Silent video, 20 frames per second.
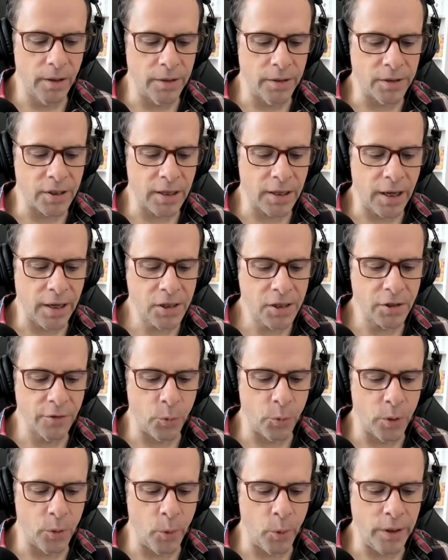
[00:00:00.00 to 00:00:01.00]
it's a case
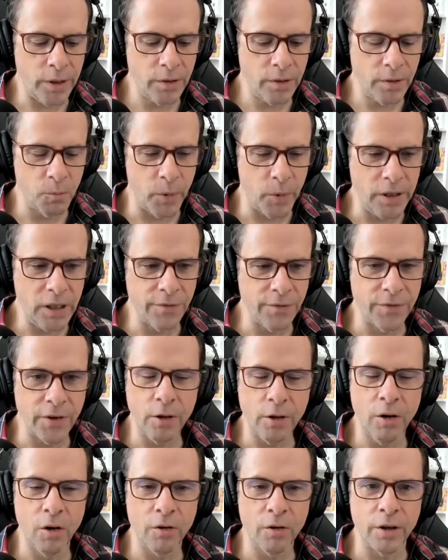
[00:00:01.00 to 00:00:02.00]
of when you've
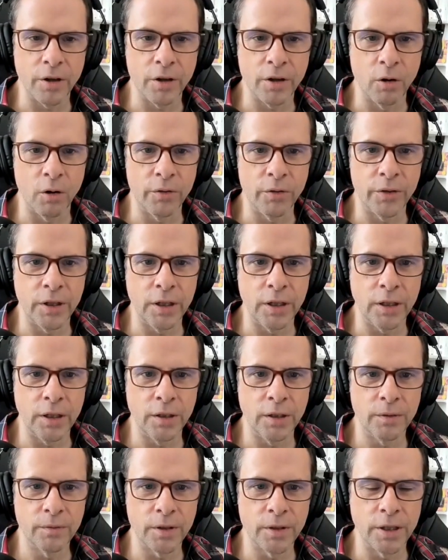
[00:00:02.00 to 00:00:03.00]
no longer got
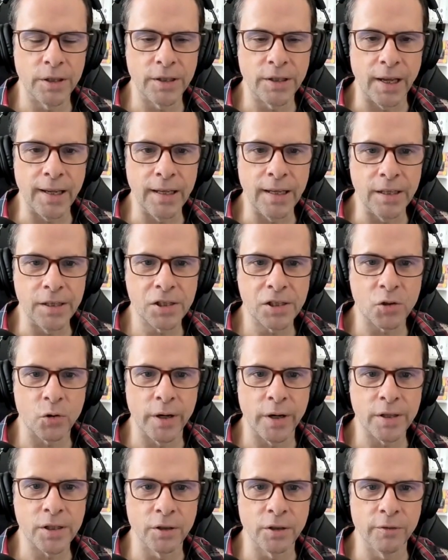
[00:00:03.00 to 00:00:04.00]
the daily
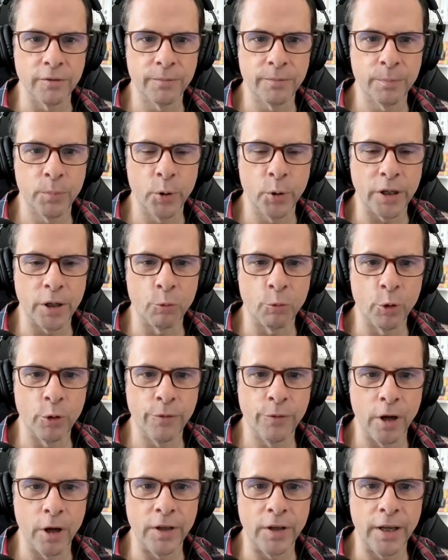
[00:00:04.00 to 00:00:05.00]
stress of putting a
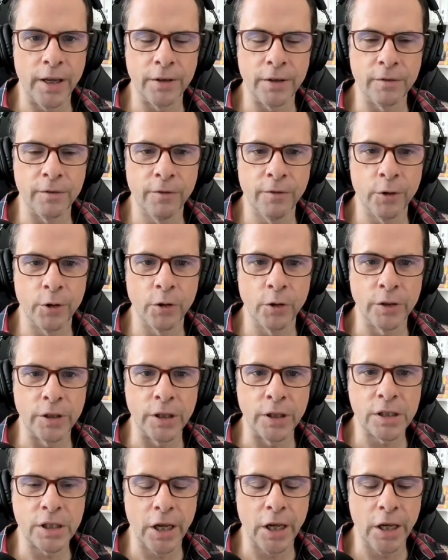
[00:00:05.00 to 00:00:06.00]
roof over your head and food on
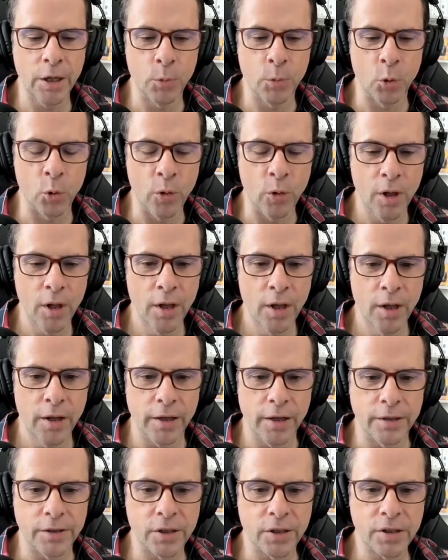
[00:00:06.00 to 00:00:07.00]
your table,
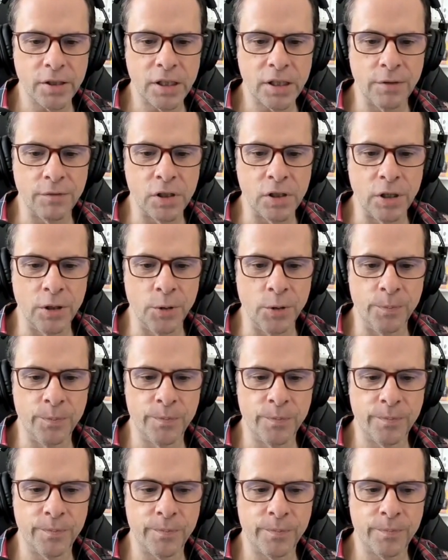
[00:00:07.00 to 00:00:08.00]
it just gives you
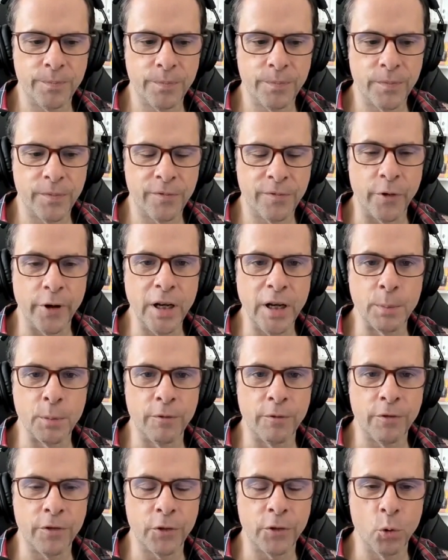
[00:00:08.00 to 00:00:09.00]
freedom
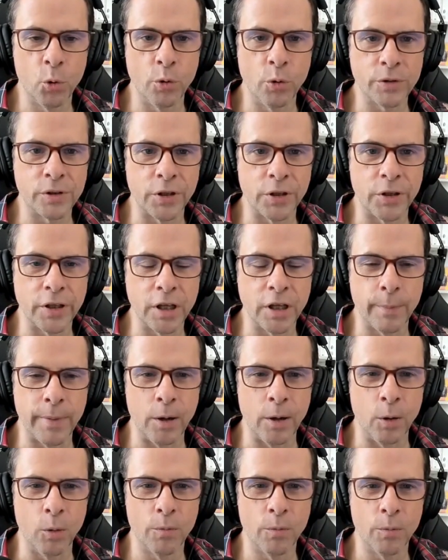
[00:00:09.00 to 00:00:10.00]
of thought to think
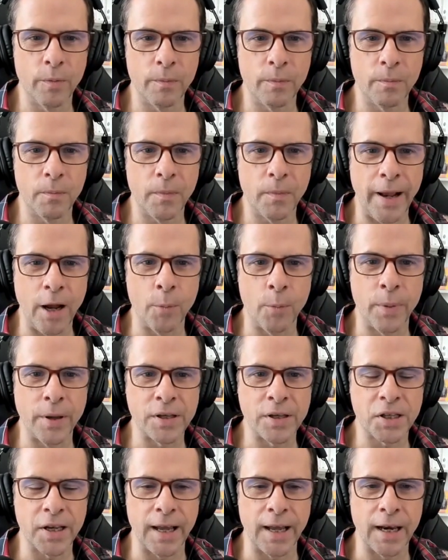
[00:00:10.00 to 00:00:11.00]
about how
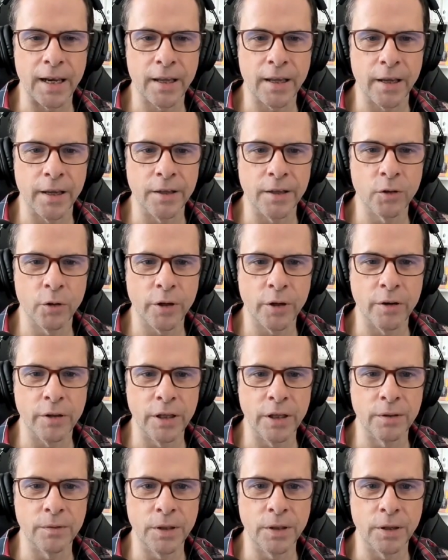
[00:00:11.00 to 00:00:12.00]
best to allocate not
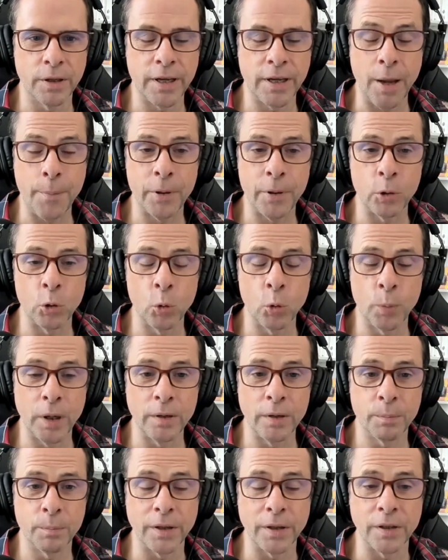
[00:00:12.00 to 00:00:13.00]
only your capital
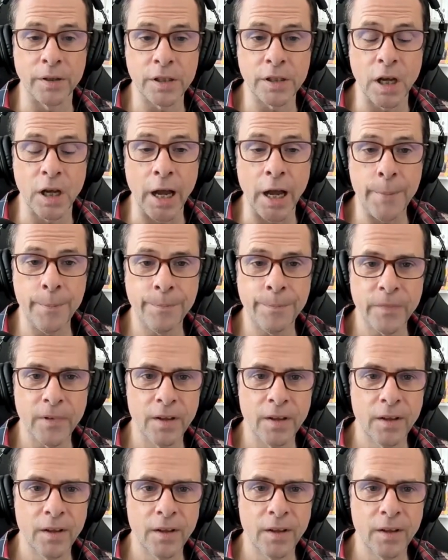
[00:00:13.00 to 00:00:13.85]
but your time.